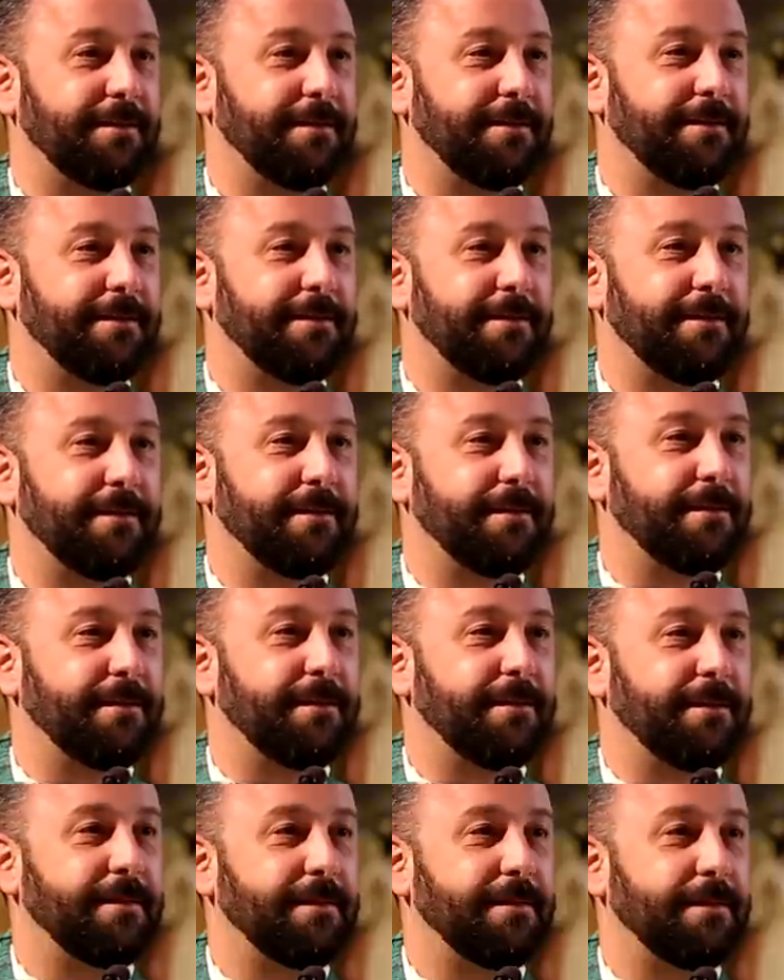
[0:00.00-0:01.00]

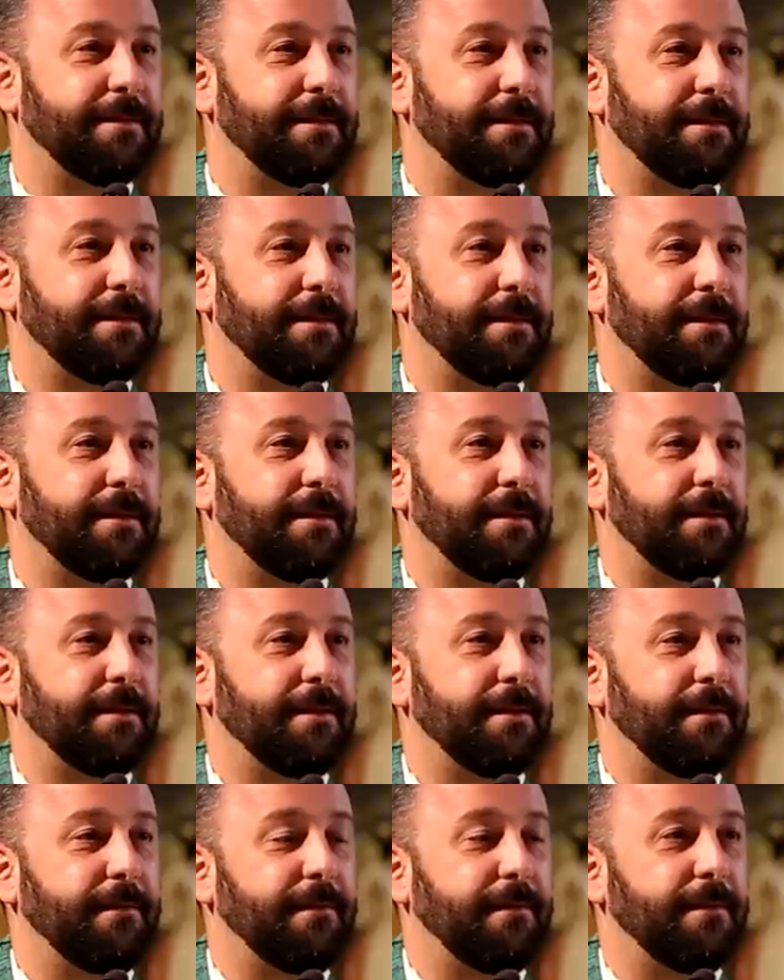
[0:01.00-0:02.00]

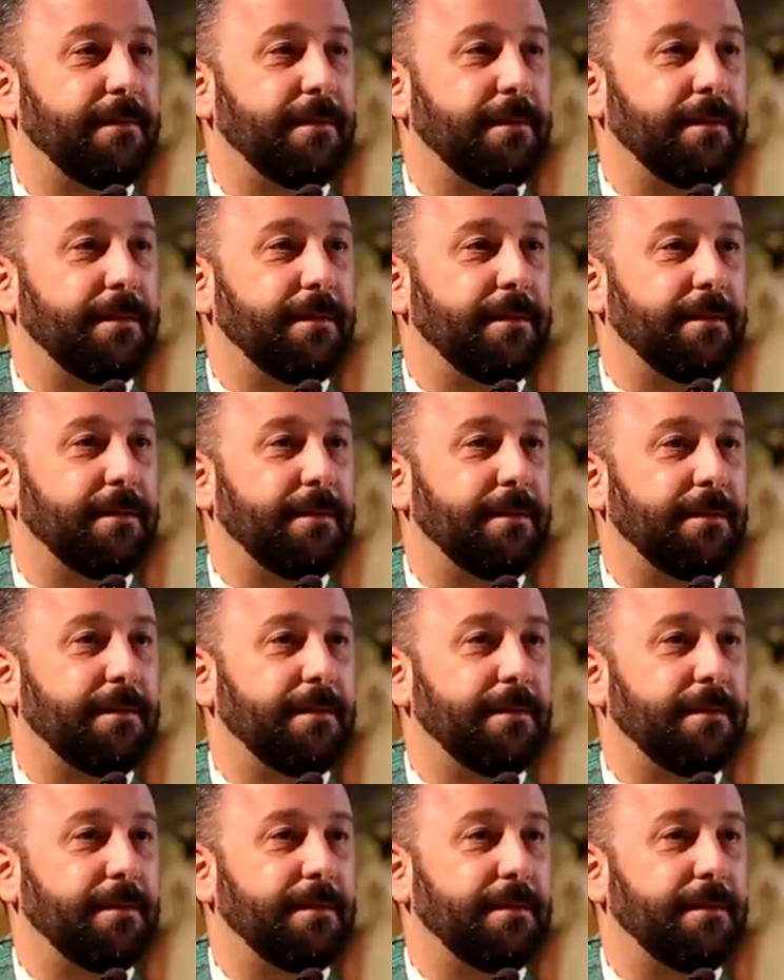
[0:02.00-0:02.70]
(no one is talking)